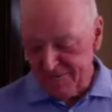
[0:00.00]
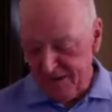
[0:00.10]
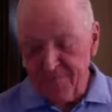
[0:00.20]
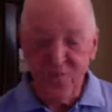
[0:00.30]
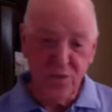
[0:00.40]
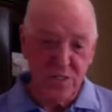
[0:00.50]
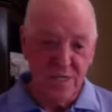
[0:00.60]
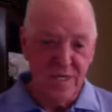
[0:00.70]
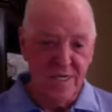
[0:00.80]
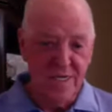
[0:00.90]

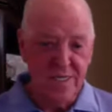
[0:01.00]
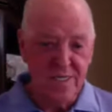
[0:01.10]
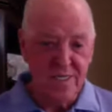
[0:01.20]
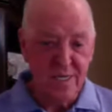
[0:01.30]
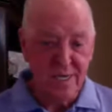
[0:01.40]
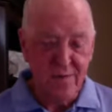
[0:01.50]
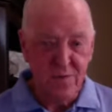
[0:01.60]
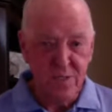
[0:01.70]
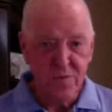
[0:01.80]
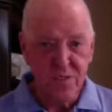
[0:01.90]
Unfortunately, his design
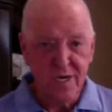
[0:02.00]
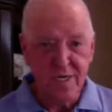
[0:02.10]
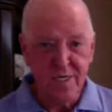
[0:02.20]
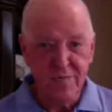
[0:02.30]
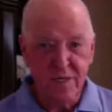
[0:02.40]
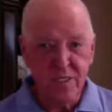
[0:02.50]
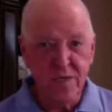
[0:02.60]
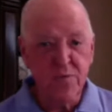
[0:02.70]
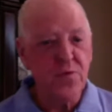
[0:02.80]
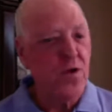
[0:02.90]
was rejected because
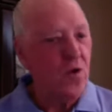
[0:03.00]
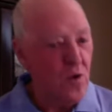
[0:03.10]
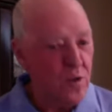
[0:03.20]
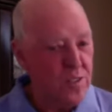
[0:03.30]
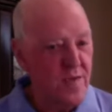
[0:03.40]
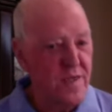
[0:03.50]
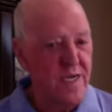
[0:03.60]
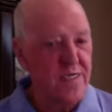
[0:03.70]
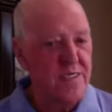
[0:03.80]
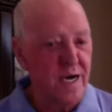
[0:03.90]
he put the horns on the
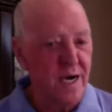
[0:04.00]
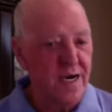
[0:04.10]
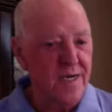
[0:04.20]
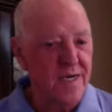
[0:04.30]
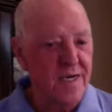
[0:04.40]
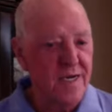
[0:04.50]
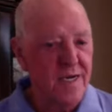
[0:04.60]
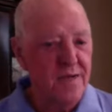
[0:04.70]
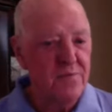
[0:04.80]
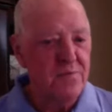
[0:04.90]
inside.
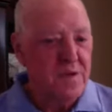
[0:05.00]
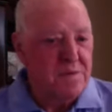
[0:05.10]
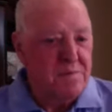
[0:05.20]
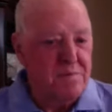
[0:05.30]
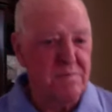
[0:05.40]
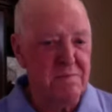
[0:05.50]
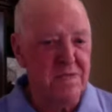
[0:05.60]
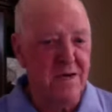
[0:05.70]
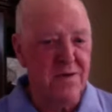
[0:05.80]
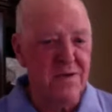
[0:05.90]
But
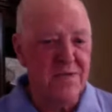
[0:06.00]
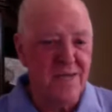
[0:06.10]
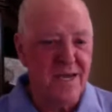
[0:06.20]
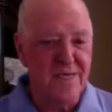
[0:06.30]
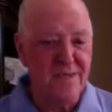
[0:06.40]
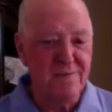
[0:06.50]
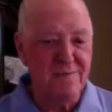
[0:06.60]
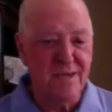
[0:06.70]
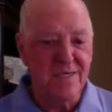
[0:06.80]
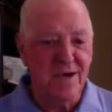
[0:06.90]

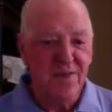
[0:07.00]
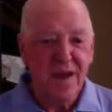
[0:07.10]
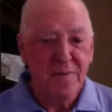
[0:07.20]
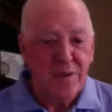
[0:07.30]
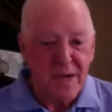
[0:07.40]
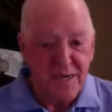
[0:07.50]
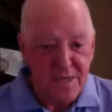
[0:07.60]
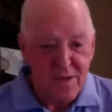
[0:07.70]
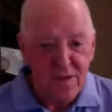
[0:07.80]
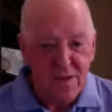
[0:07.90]
it's not that big a
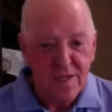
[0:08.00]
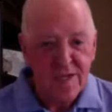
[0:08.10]
deal.